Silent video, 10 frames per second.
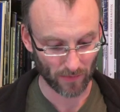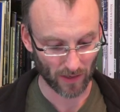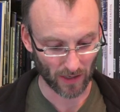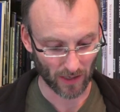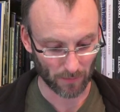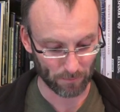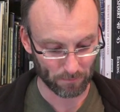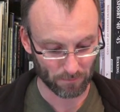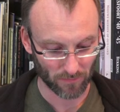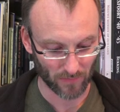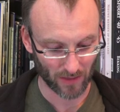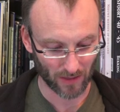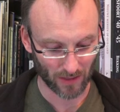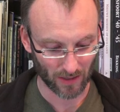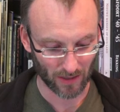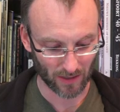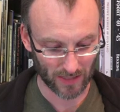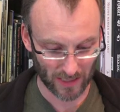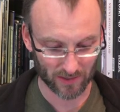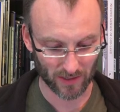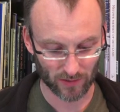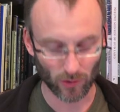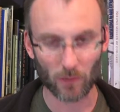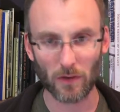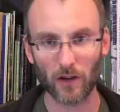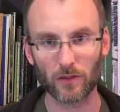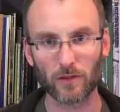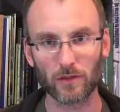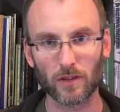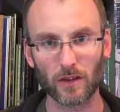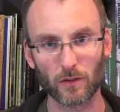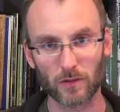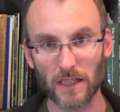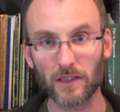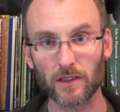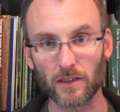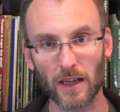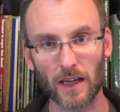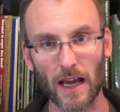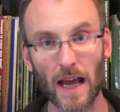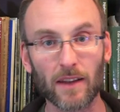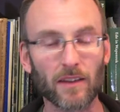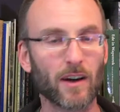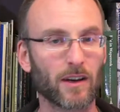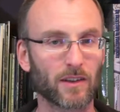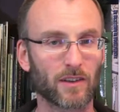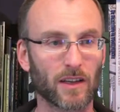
Yes, it's all about reason and heart.